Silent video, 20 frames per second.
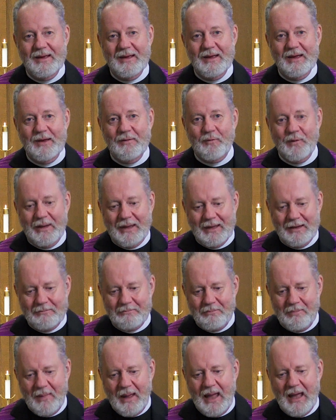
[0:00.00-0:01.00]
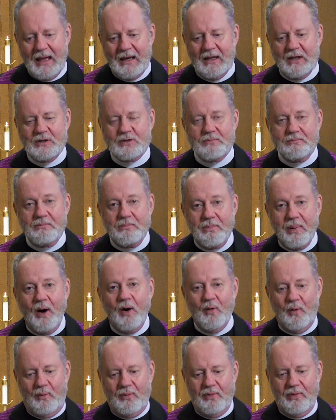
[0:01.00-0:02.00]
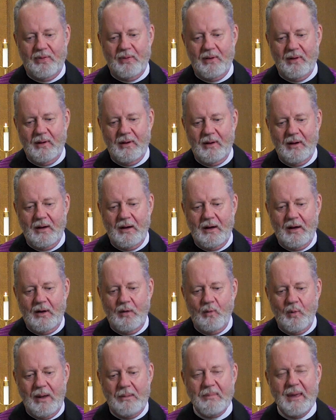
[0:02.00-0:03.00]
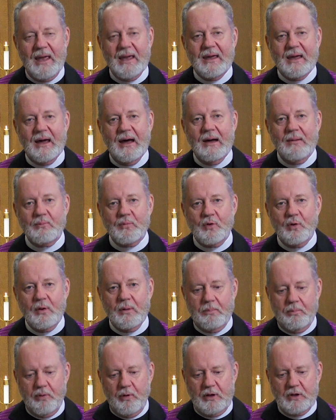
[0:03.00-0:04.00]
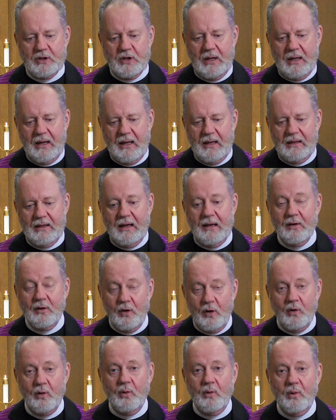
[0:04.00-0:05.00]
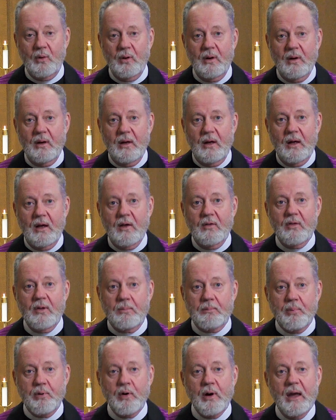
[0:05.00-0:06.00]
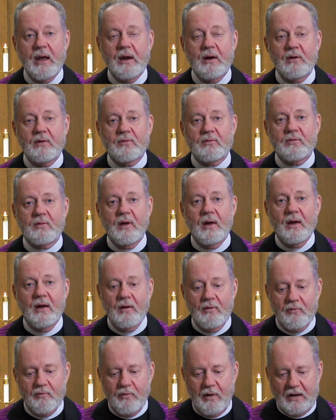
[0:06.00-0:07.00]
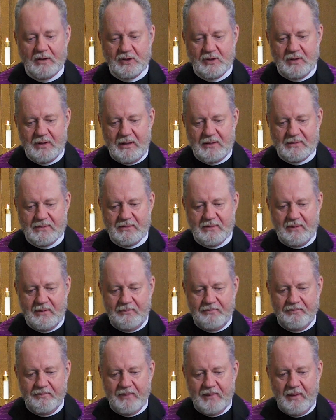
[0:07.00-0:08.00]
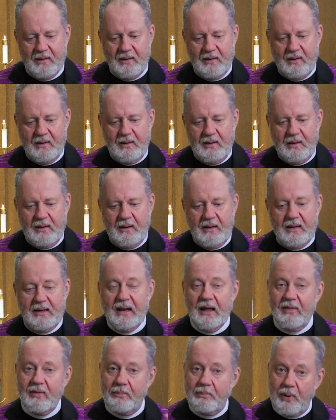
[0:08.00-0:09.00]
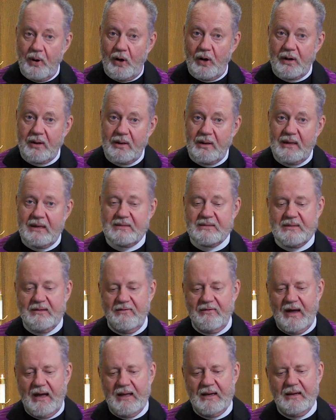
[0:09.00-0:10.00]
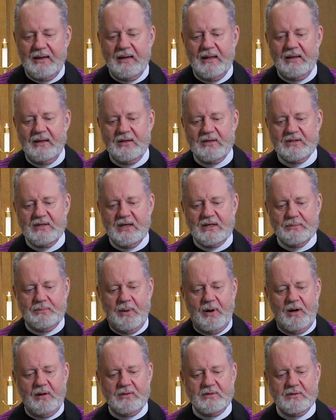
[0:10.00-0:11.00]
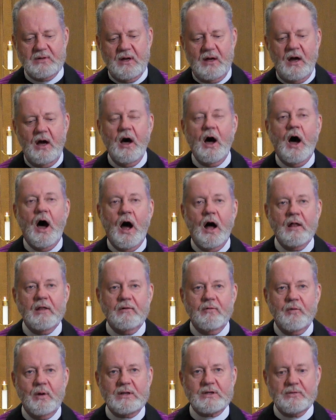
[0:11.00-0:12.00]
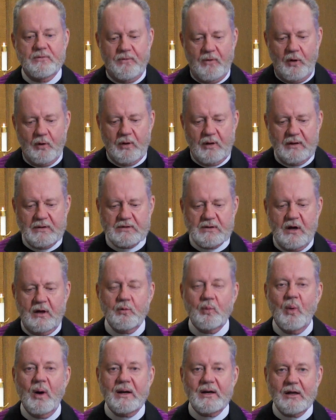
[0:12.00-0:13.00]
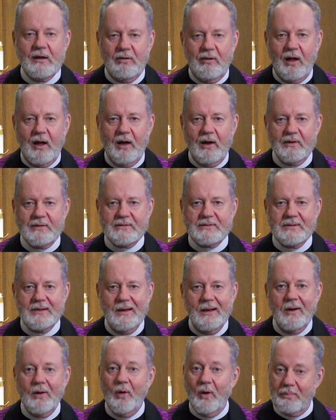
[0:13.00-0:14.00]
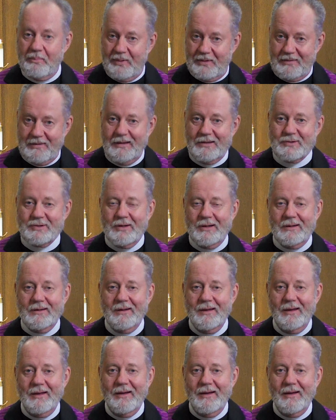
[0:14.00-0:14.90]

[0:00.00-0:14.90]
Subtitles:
If we can manage both, we may come to appreciate anew the prayer's freshness. Now, the book is divided into 6 parts, all of which focus on one clause or petition